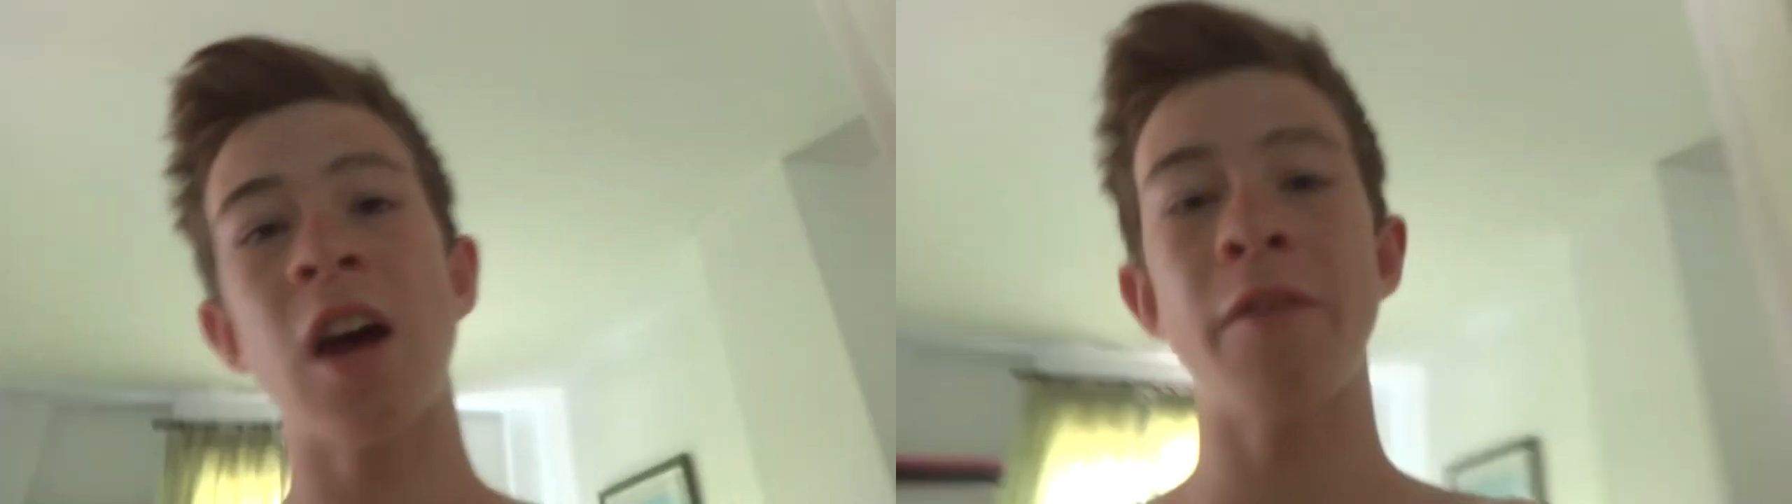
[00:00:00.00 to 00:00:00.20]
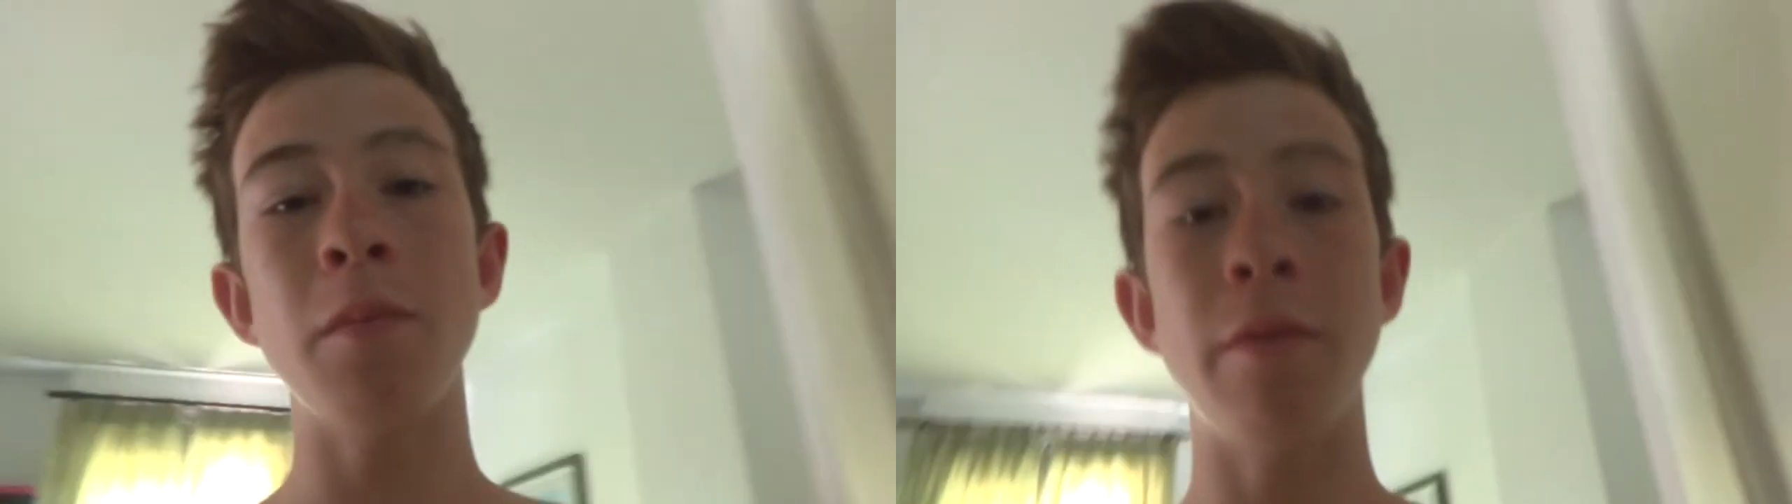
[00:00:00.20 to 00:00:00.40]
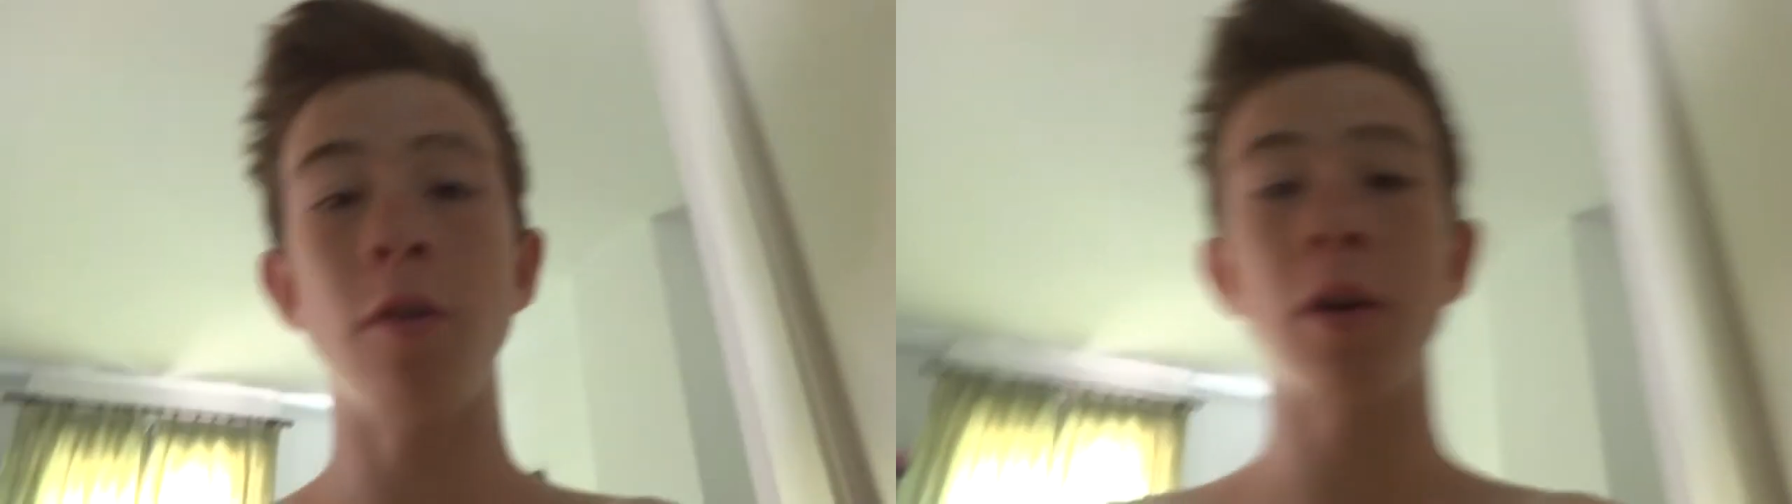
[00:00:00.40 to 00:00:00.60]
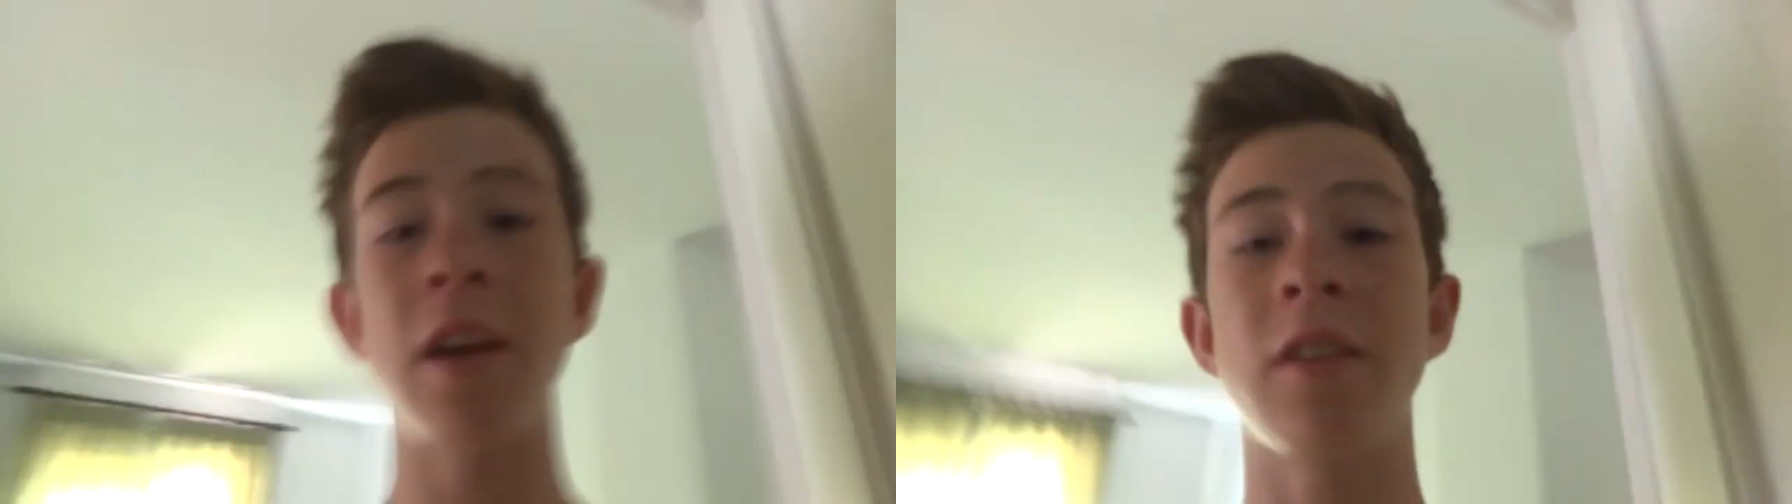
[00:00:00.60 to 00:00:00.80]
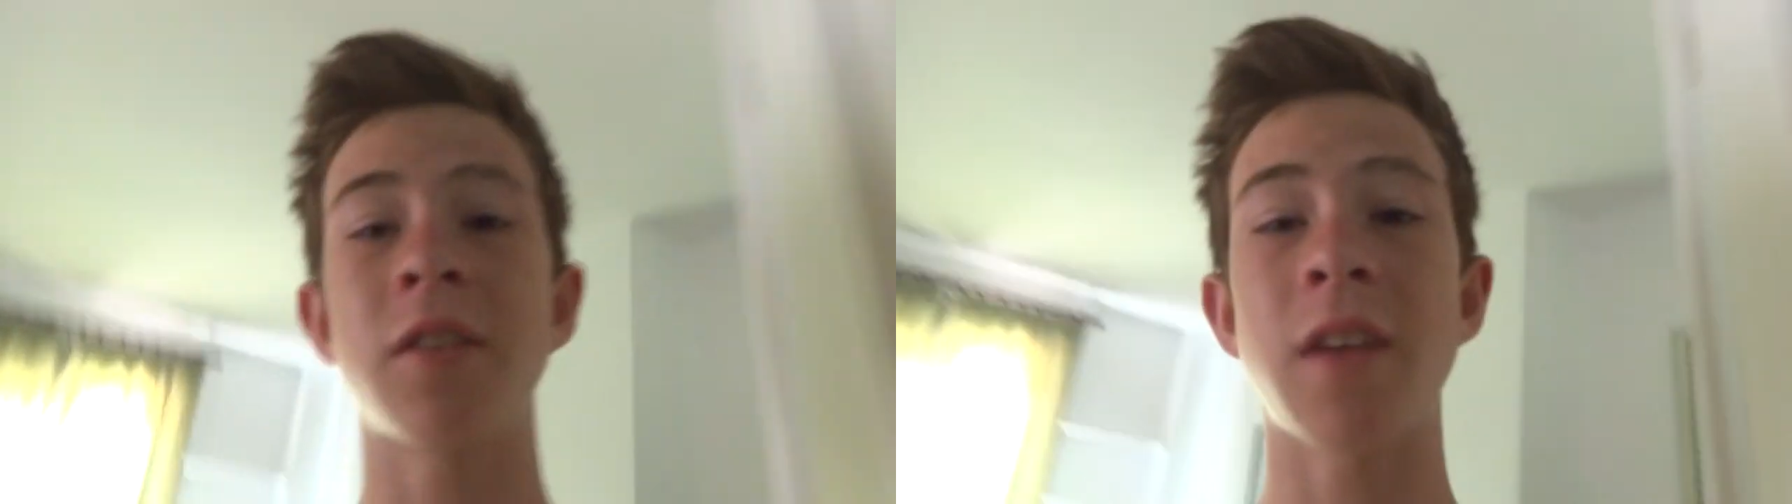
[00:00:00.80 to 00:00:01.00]
haven't been vlogging
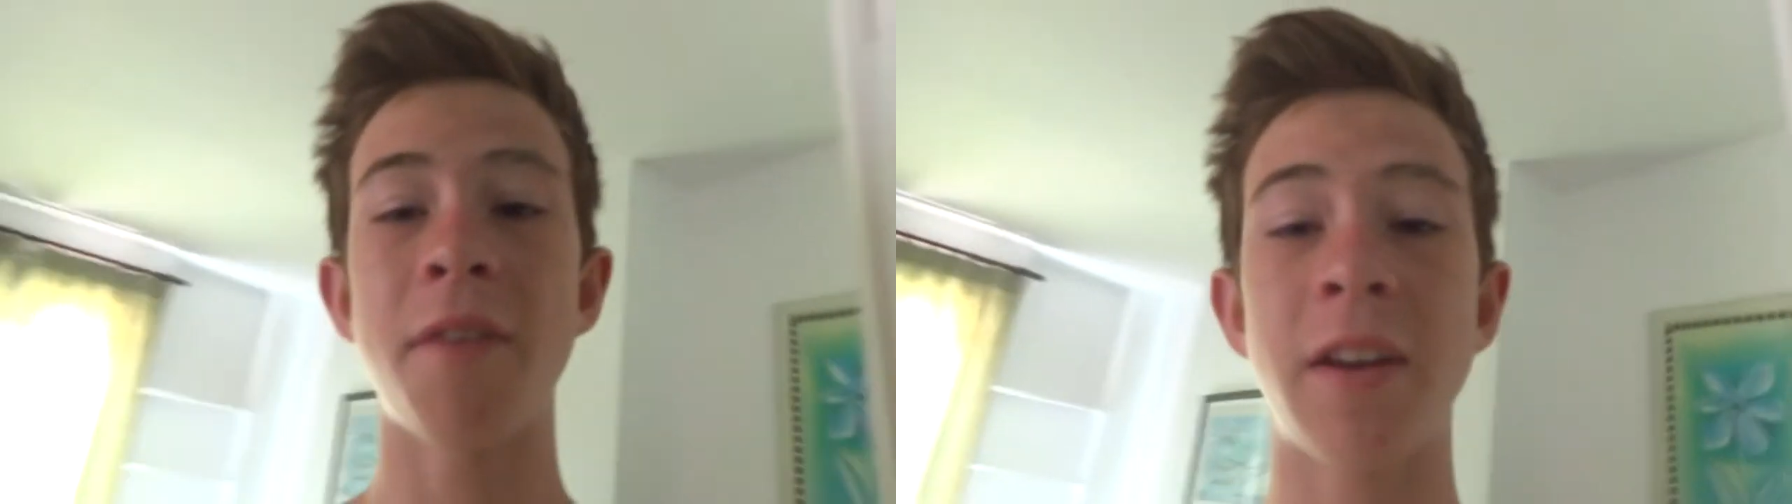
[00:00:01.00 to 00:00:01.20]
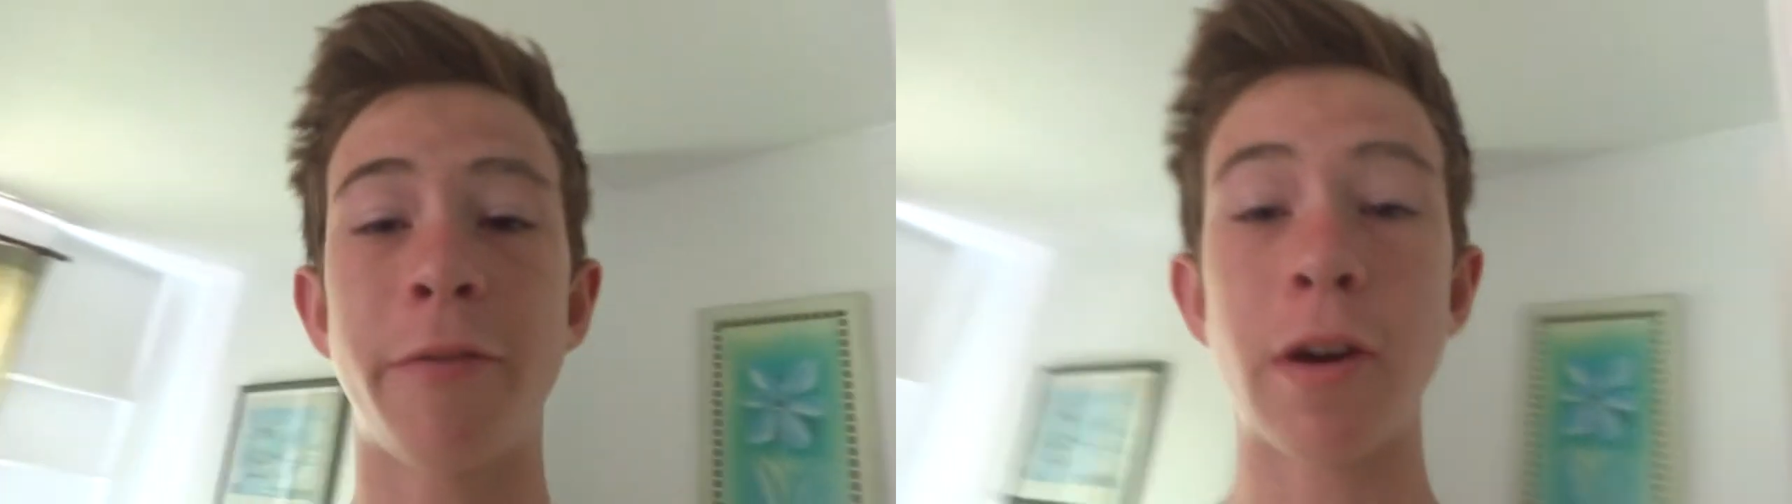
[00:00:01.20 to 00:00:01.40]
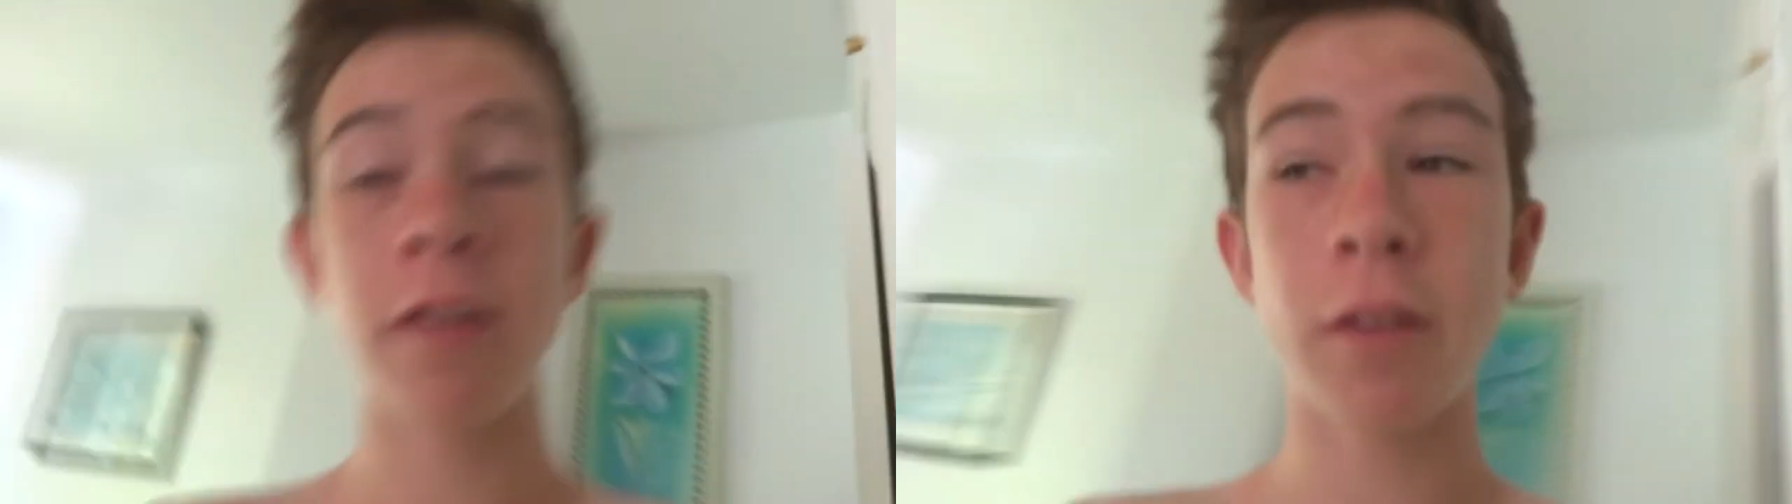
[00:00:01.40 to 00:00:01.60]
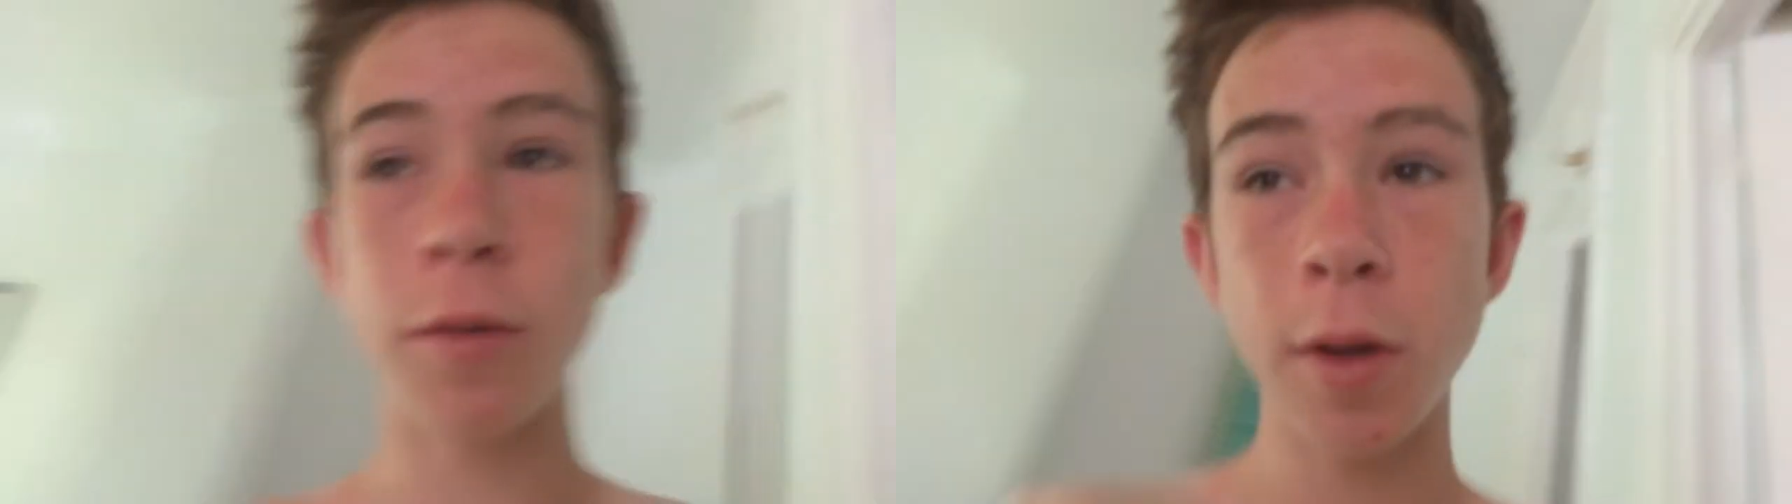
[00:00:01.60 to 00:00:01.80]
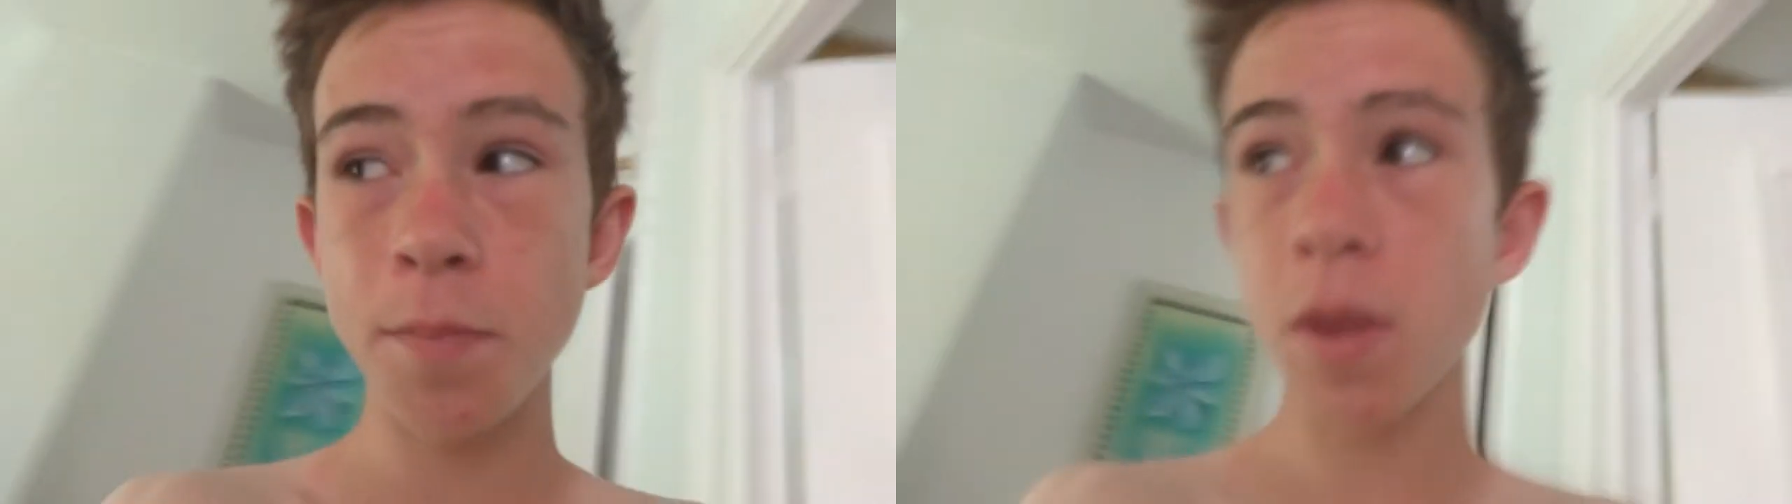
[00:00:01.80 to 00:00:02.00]
is because I've had friends
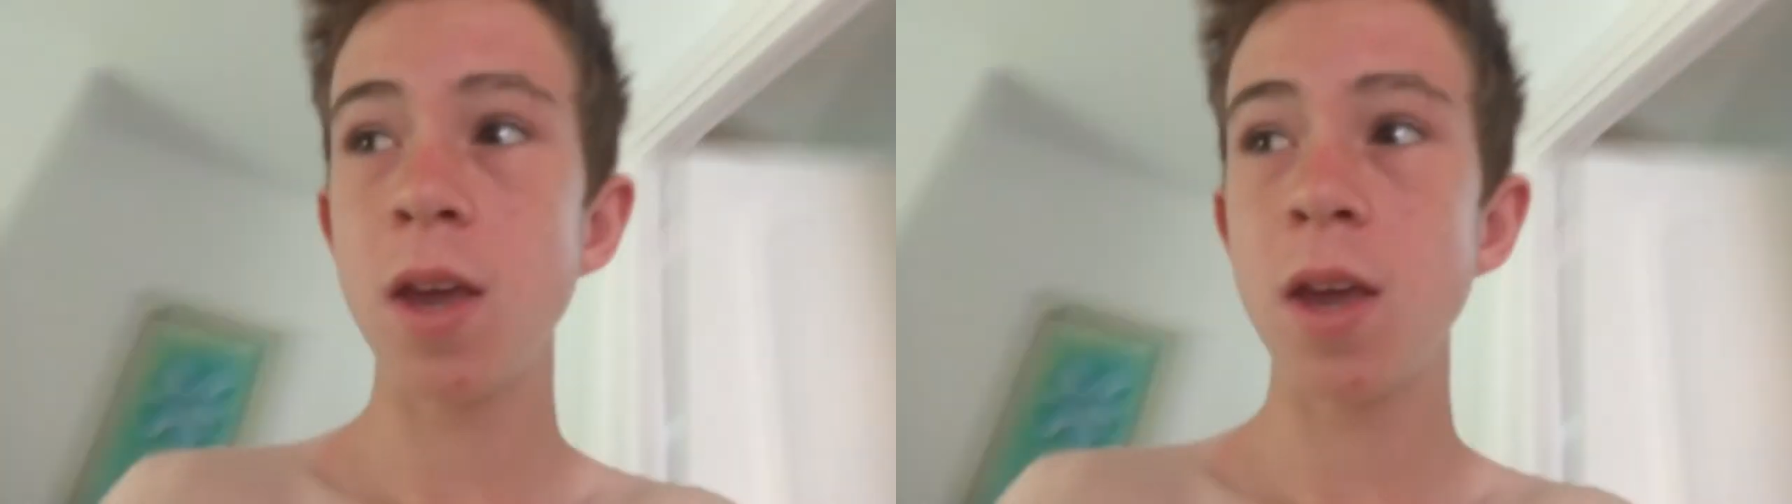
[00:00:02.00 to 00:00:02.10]
over.